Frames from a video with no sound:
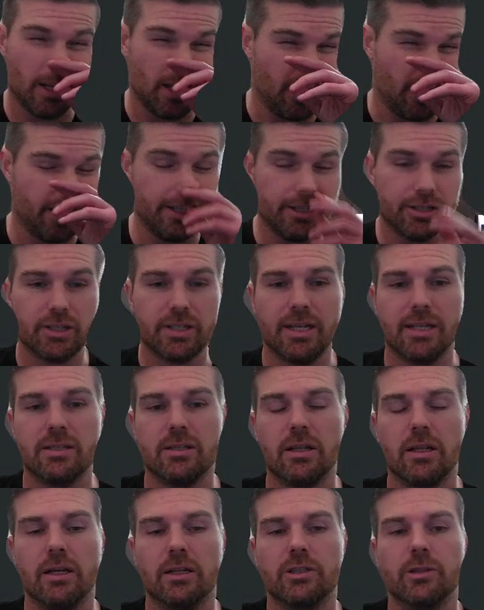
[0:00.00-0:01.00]
And he just has
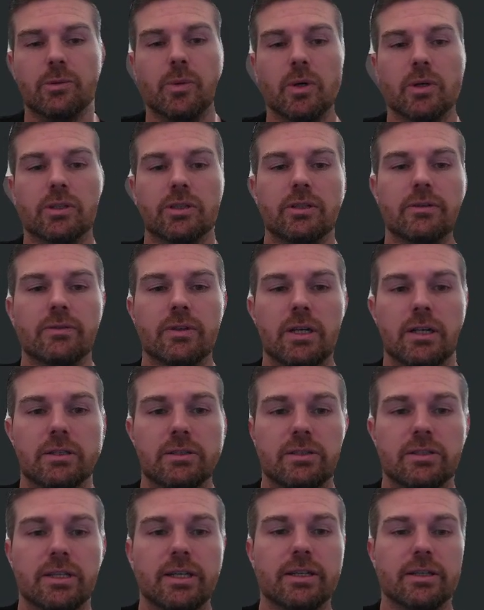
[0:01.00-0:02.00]
a larger portion of
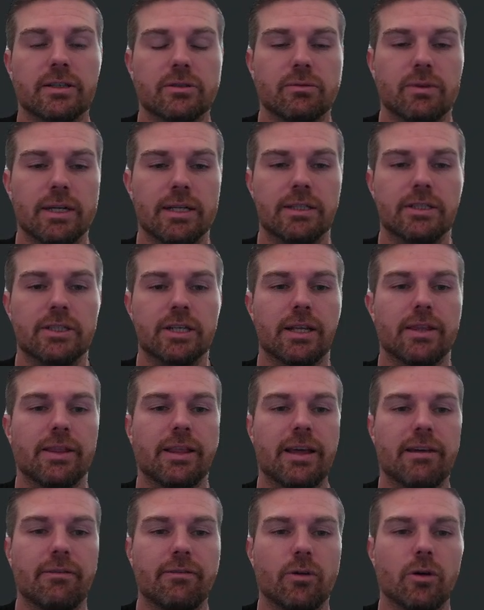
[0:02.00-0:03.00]
nuts in his range, and
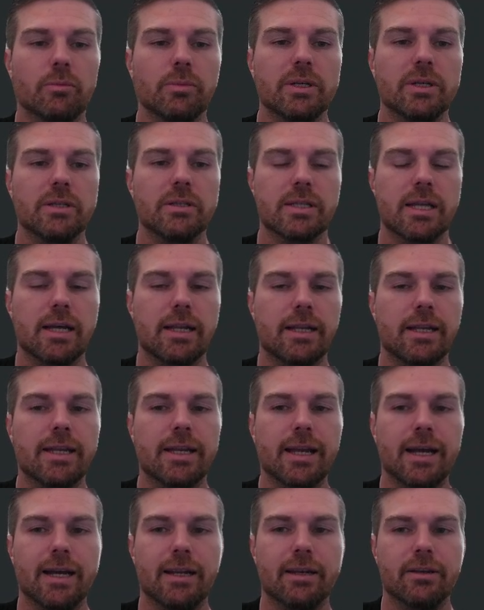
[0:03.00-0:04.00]
therefore means that he
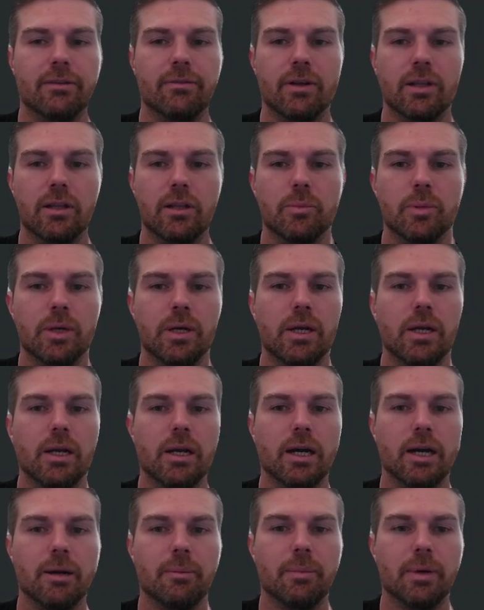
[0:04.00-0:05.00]
can develop
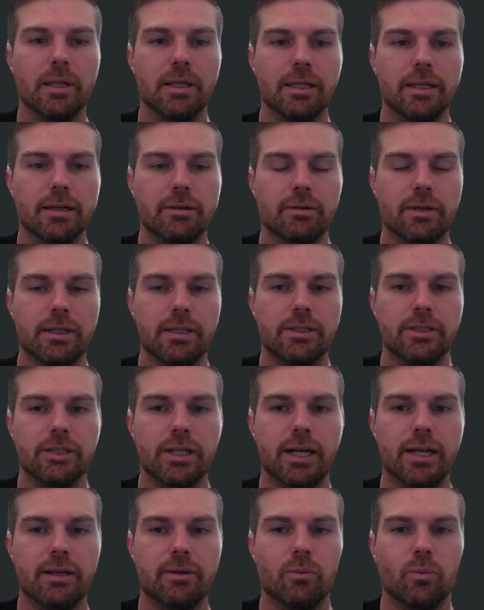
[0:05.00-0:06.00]
a leading range,
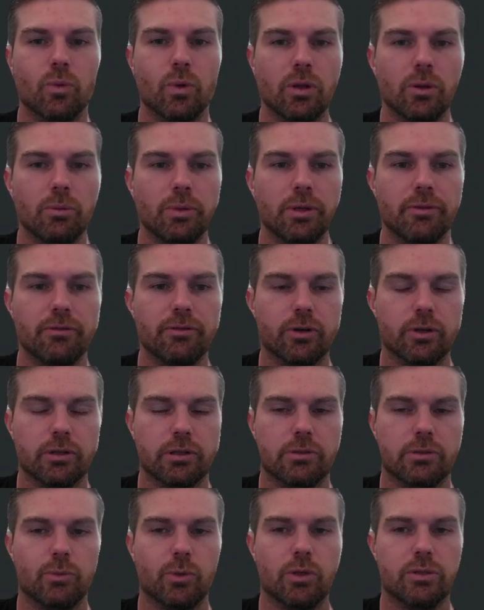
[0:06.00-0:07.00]
and it will be for a
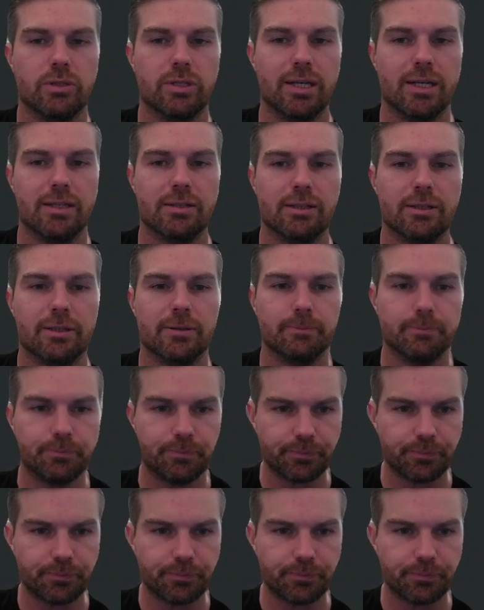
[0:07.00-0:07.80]
small sizing.